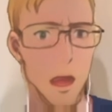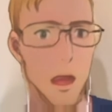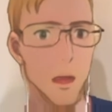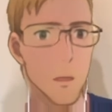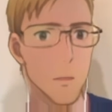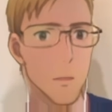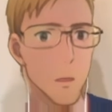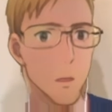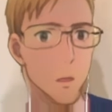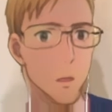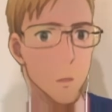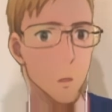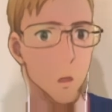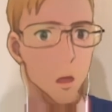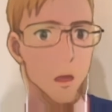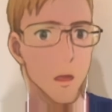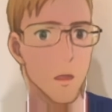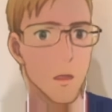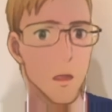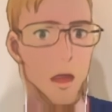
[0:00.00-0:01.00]
If you're
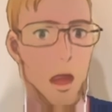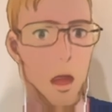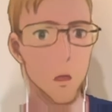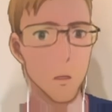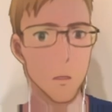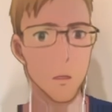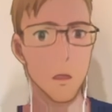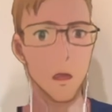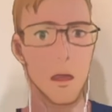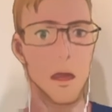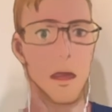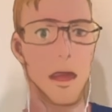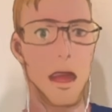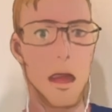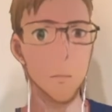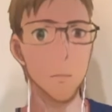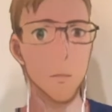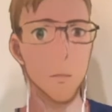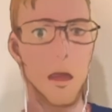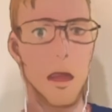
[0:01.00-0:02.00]
worried how to set it
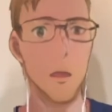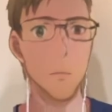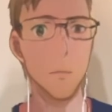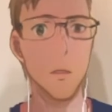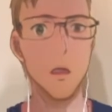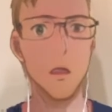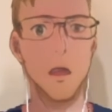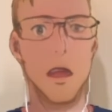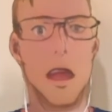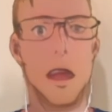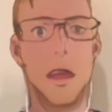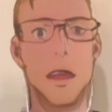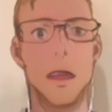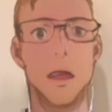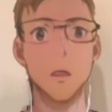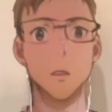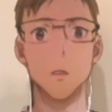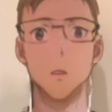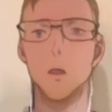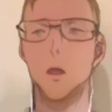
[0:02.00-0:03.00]
up, I mean, I
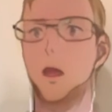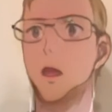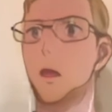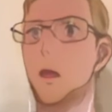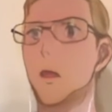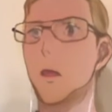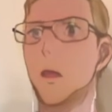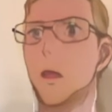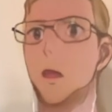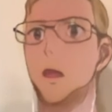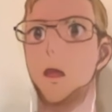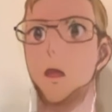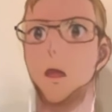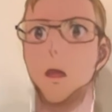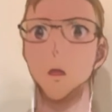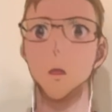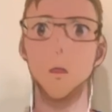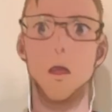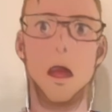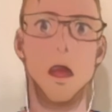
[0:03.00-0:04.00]
guess you just
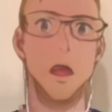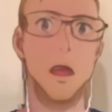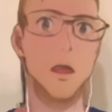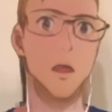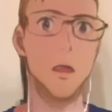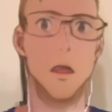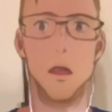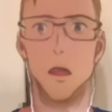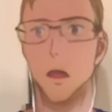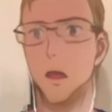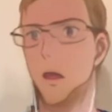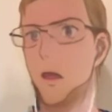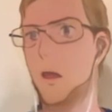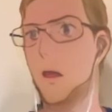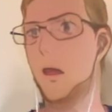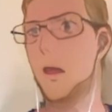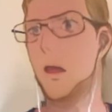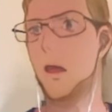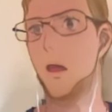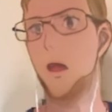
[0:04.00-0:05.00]
take a
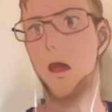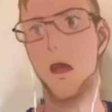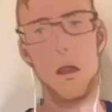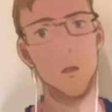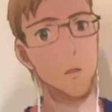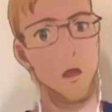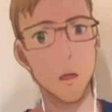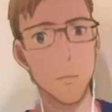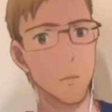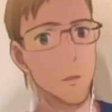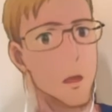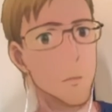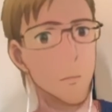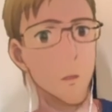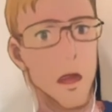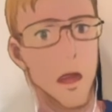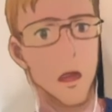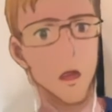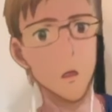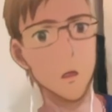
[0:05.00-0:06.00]
Raspberry
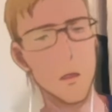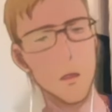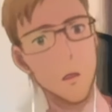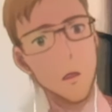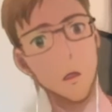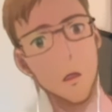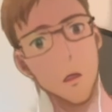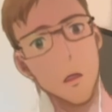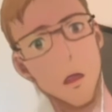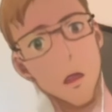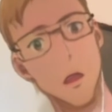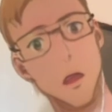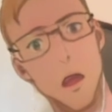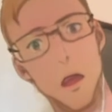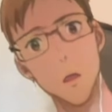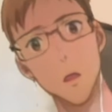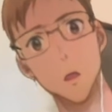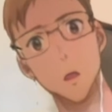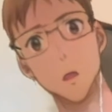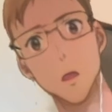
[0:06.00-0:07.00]
Pi.
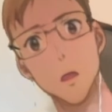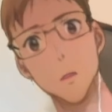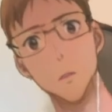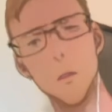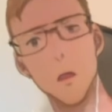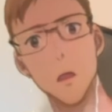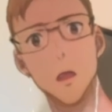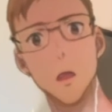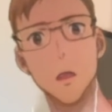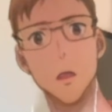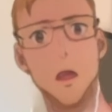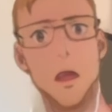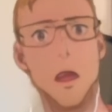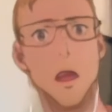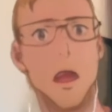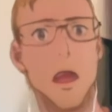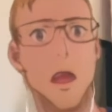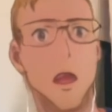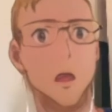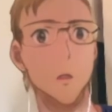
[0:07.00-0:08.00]
I saw something that
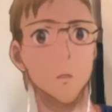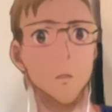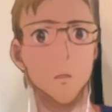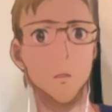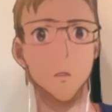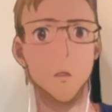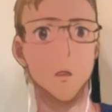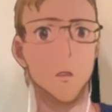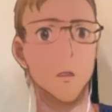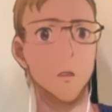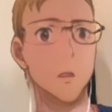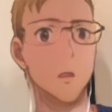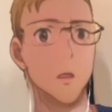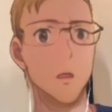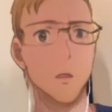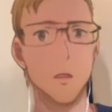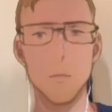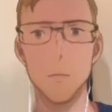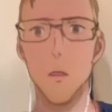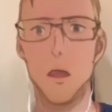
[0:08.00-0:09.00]
they have
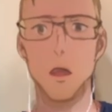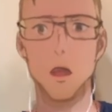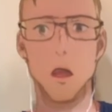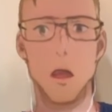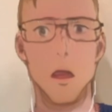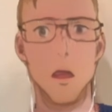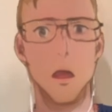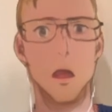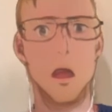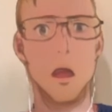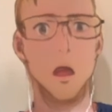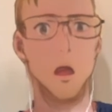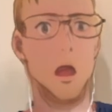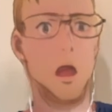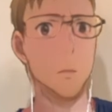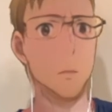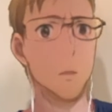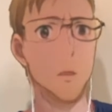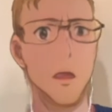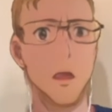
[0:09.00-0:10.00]
a special
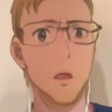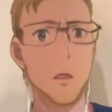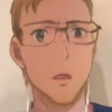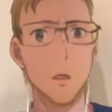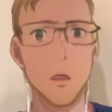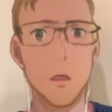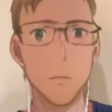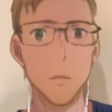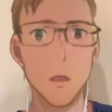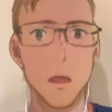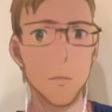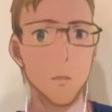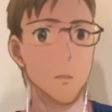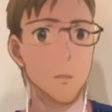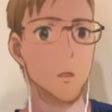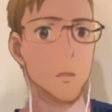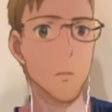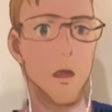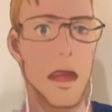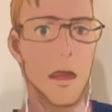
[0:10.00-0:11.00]
operating system or something
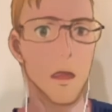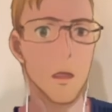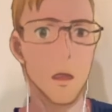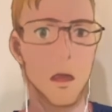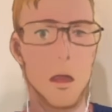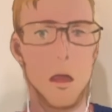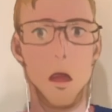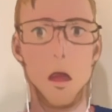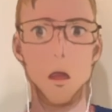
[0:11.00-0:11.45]
for mining.